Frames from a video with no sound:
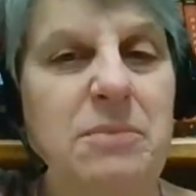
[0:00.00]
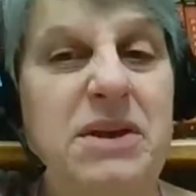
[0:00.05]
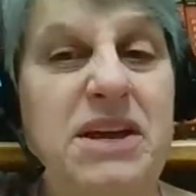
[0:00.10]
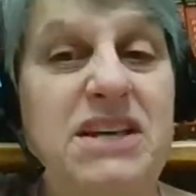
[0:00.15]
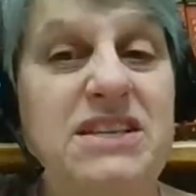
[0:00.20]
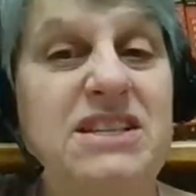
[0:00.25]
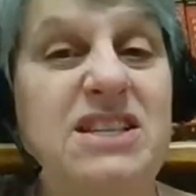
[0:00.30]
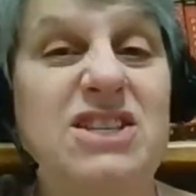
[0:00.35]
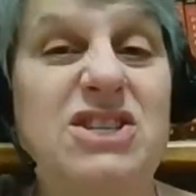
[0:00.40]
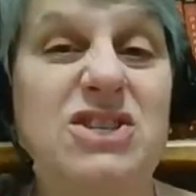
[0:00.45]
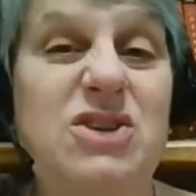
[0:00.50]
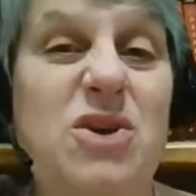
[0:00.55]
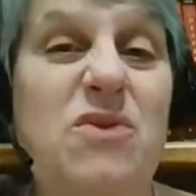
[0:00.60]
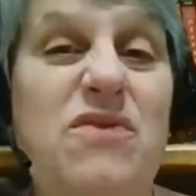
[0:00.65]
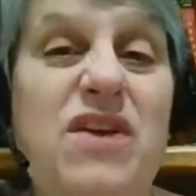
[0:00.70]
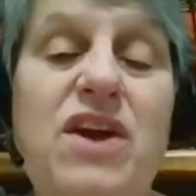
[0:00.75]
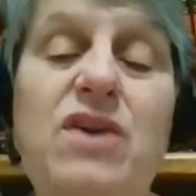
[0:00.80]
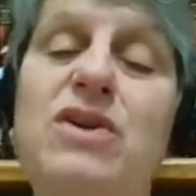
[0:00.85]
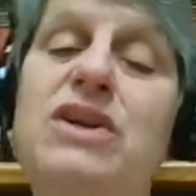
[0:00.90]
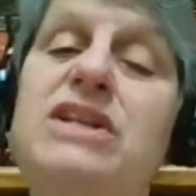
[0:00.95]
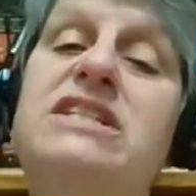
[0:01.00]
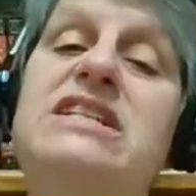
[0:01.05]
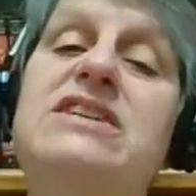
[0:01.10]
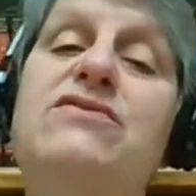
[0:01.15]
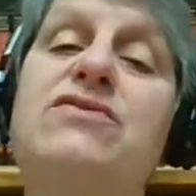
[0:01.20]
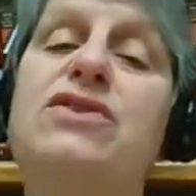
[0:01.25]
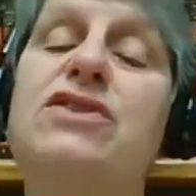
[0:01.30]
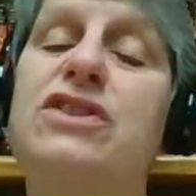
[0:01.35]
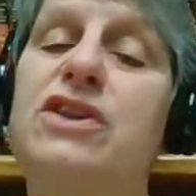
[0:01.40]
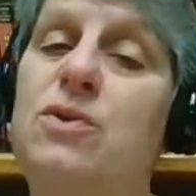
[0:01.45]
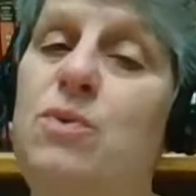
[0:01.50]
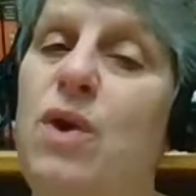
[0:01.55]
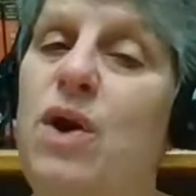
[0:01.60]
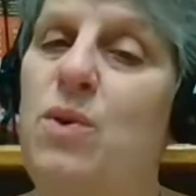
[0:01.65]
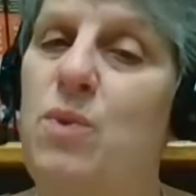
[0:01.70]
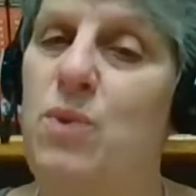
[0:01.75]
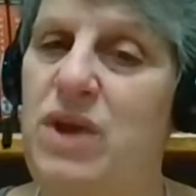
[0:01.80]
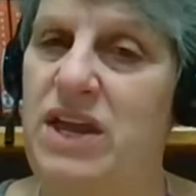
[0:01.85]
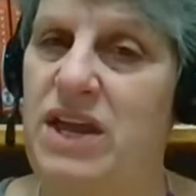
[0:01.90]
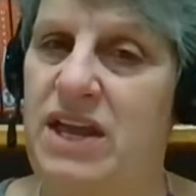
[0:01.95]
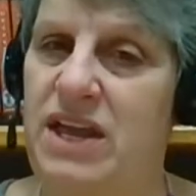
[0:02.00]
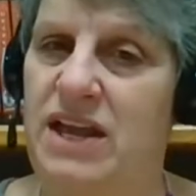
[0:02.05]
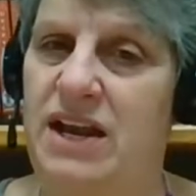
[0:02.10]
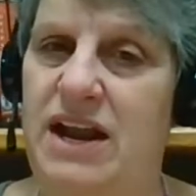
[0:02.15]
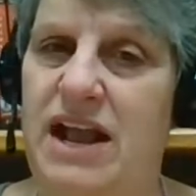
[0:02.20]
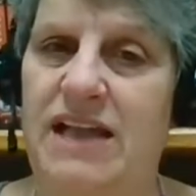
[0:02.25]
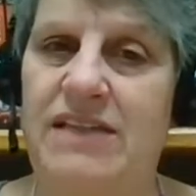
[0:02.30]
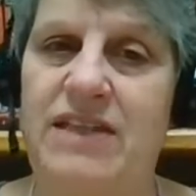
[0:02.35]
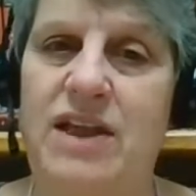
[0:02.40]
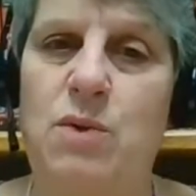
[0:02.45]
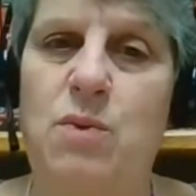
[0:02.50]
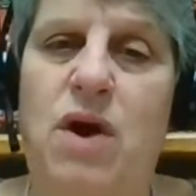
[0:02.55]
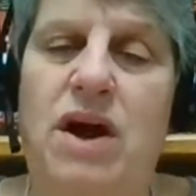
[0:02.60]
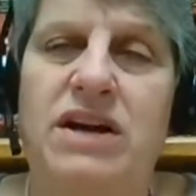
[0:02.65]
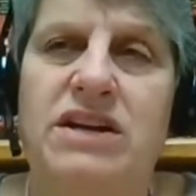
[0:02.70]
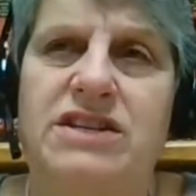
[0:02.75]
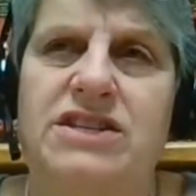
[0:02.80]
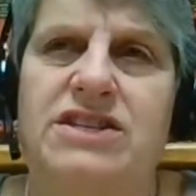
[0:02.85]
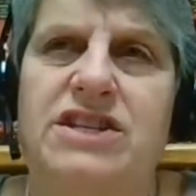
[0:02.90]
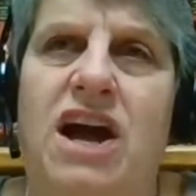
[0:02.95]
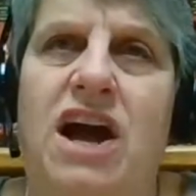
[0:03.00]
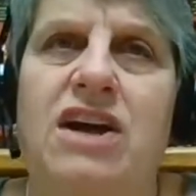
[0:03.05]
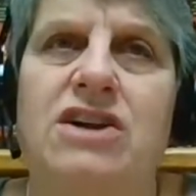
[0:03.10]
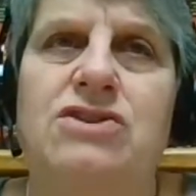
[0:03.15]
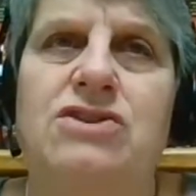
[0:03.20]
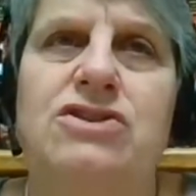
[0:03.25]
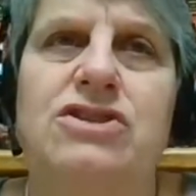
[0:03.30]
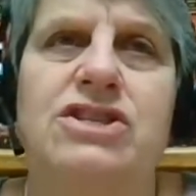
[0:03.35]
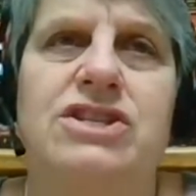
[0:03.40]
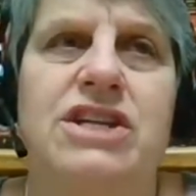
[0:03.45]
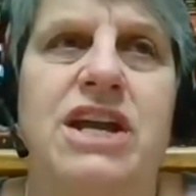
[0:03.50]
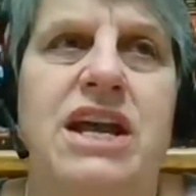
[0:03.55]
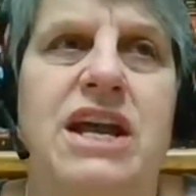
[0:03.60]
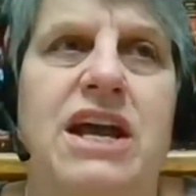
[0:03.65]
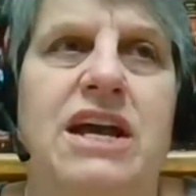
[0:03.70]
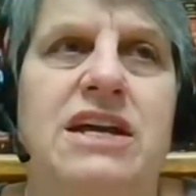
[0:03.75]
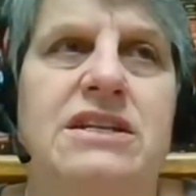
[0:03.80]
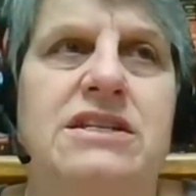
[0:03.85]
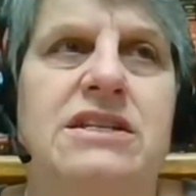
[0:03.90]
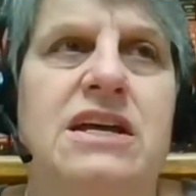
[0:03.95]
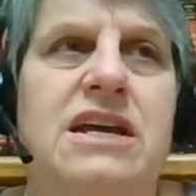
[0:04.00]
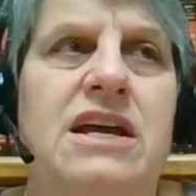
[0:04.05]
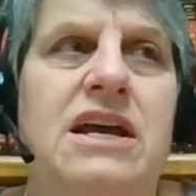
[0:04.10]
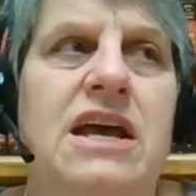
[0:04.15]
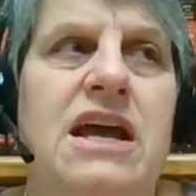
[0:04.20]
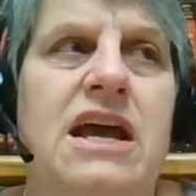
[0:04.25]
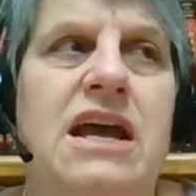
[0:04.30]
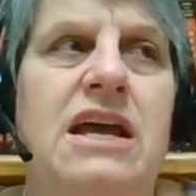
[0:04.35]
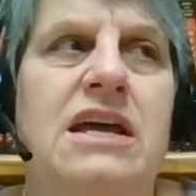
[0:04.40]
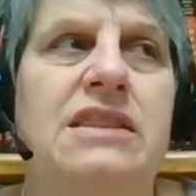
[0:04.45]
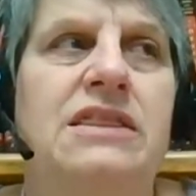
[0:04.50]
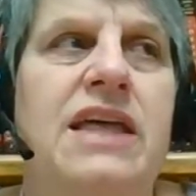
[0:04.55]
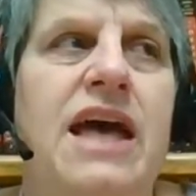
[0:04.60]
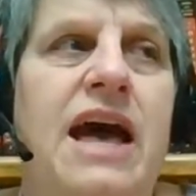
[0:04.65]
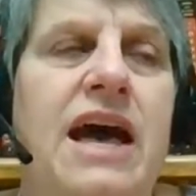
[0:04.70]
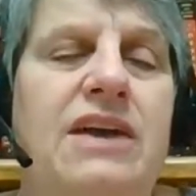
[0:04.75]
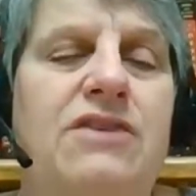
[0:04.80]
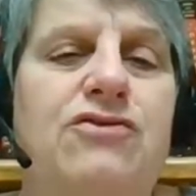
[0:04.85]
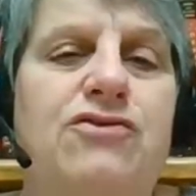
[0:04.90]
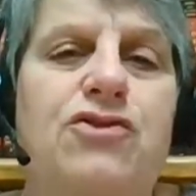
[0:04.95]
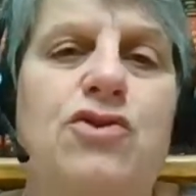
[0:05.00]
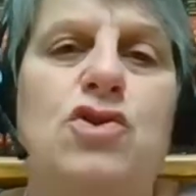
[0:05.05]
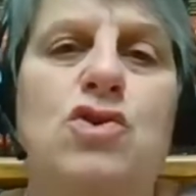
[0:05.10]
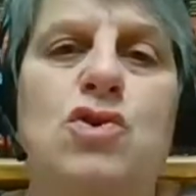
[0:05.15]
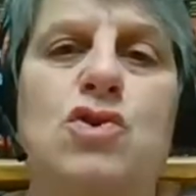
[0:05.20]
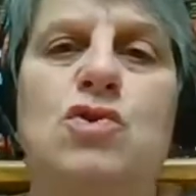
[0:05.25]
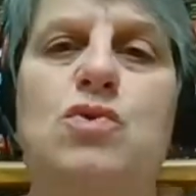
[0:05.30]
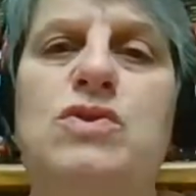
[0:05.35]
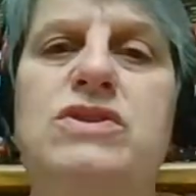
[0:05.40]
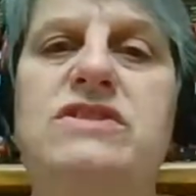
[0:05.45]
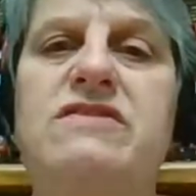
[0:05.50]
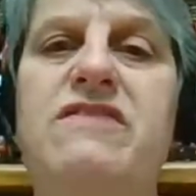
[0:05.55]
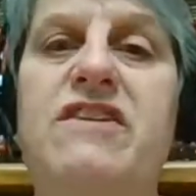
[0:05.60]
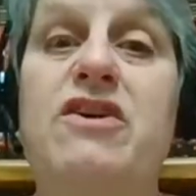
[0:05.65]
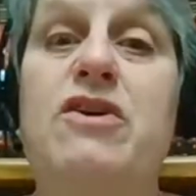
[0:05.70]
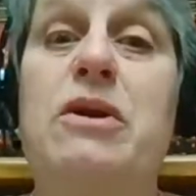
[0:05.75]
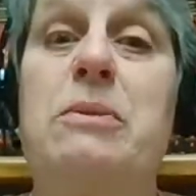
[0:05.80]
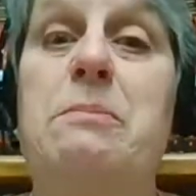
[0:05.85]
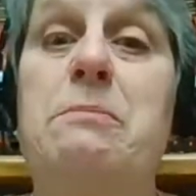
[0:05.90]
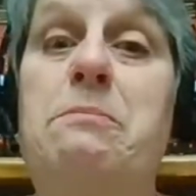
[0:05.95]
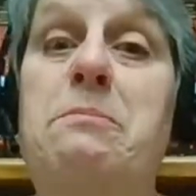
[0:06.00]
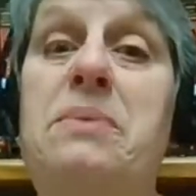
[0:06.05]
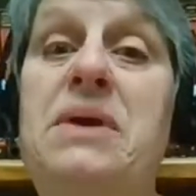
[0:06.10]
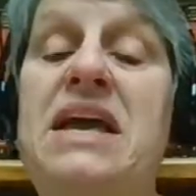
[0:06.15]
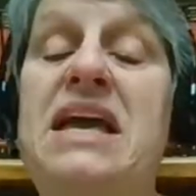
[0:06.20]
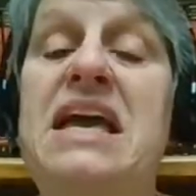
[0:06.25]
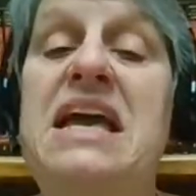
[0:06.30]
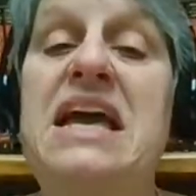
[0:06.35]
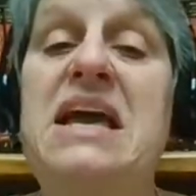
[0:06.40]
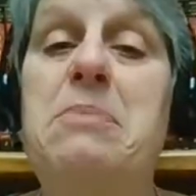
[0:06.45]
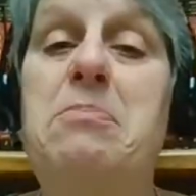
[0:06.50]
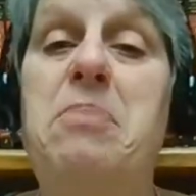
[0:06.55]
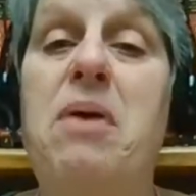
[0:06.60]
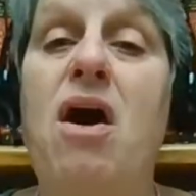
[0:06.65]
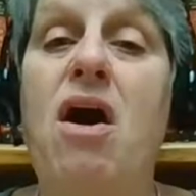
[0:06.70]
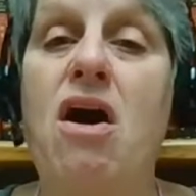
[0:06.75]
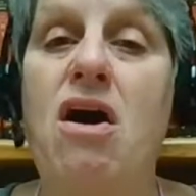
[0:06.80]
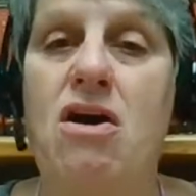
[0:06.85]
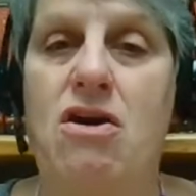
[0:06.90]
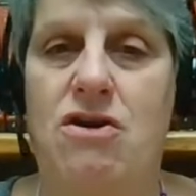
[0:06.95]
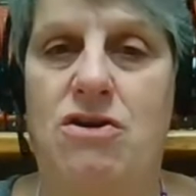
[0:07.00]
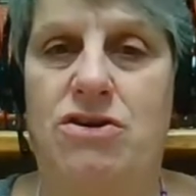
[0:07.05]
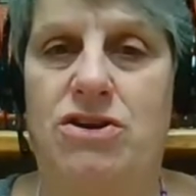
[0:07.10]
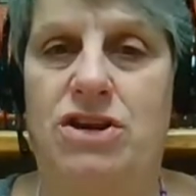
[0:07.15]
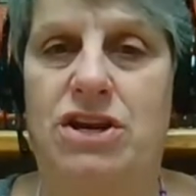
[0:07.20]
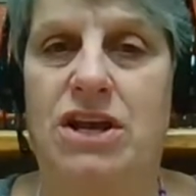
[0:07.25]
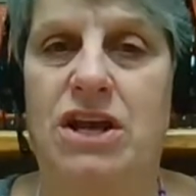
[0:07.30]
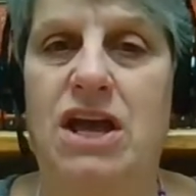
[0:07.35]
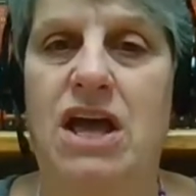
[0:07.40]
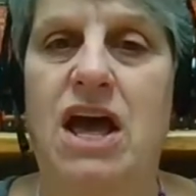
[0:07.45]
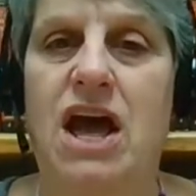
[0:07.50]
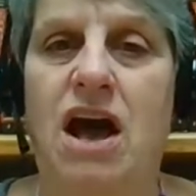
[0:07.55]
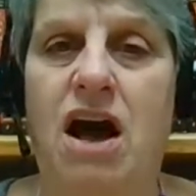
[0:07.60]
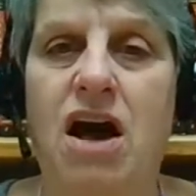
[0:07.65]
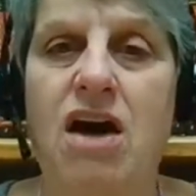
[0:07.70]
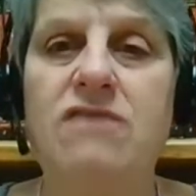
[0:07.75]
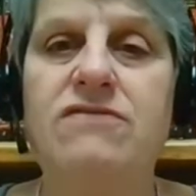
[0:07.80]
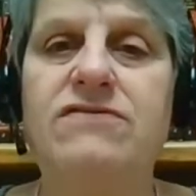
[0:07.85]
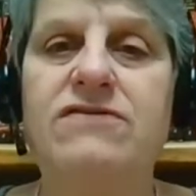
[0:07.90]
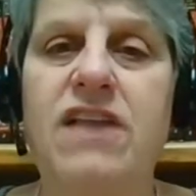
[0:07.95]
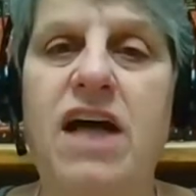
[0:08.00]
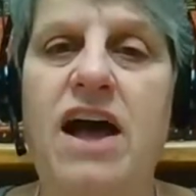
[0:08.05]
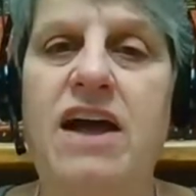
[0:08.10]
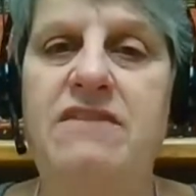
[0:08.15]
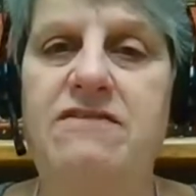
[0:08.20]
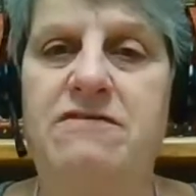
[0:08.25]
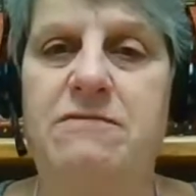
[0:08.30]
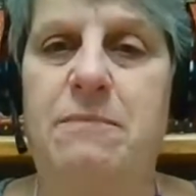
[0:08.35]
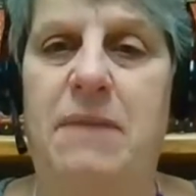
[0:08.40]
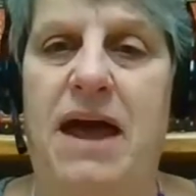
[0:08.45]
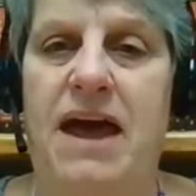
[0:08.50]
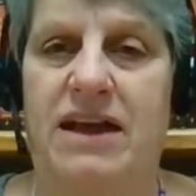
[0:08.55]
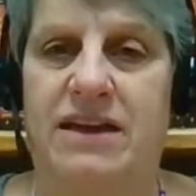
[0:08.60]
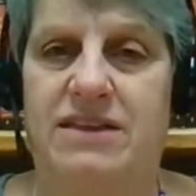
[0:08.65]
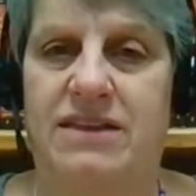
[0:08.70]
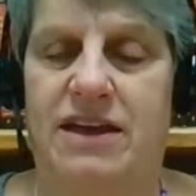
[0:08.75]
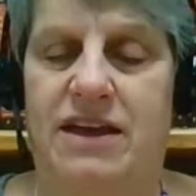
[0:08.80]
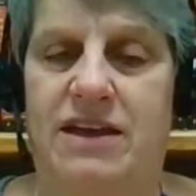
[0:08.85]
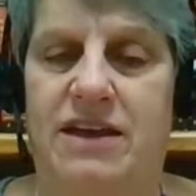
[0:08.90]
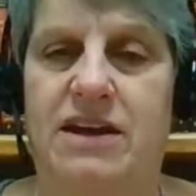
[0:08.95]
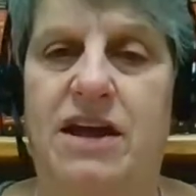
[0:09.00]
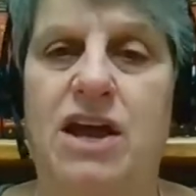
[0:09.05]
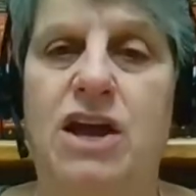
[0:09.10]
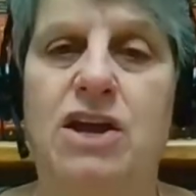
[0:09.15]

Because it's so very different than what we eat. And they want us to understand that food was a very big part of life back then.